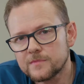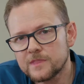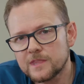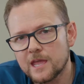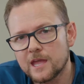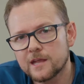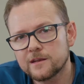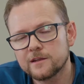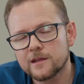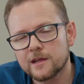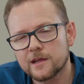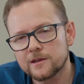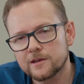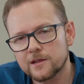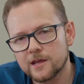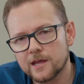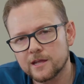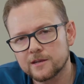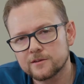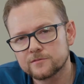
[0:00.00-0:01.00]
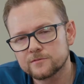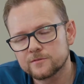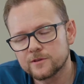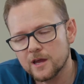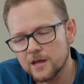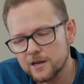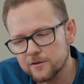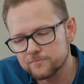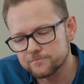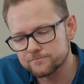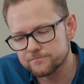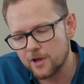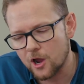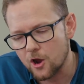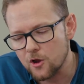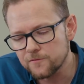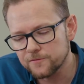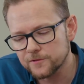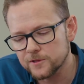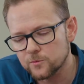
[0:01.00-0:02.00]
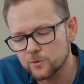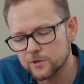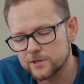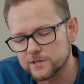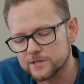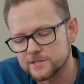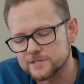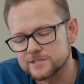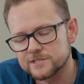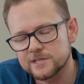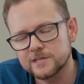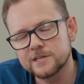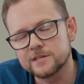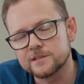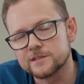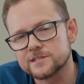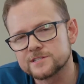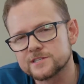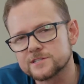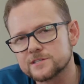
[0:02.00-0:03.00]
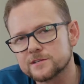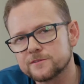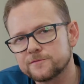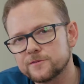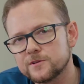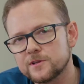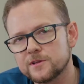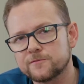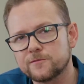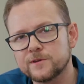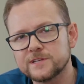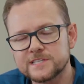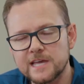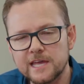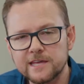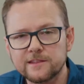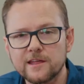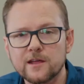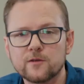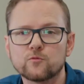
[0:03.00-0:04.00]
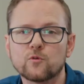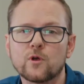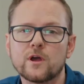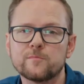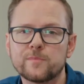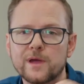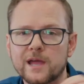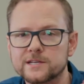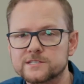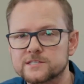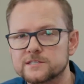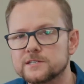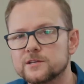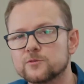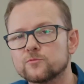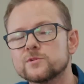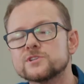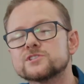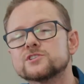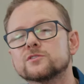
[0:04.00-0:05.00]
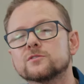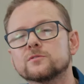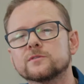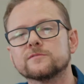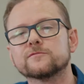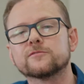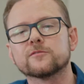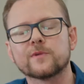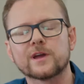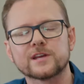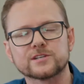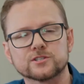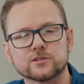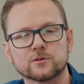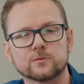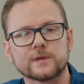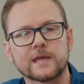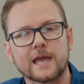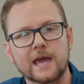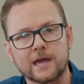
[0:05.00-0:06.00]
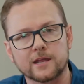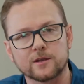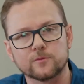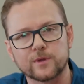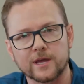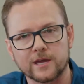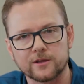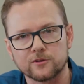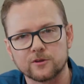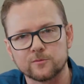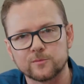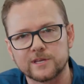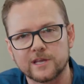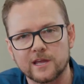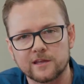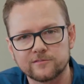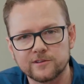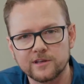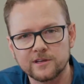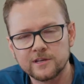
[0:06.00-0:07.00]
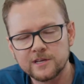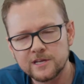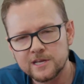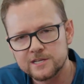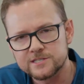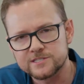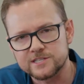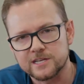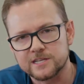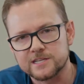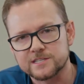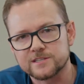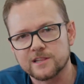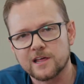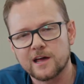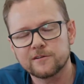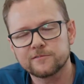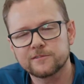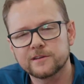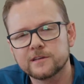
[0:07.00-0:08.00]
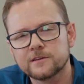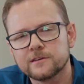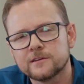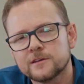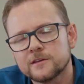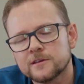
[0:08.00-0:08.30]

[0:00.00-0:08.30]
And kind of hopefully what you can see in this is that if we take that right back to the original information that we had about her behavior, Jenny is laughing,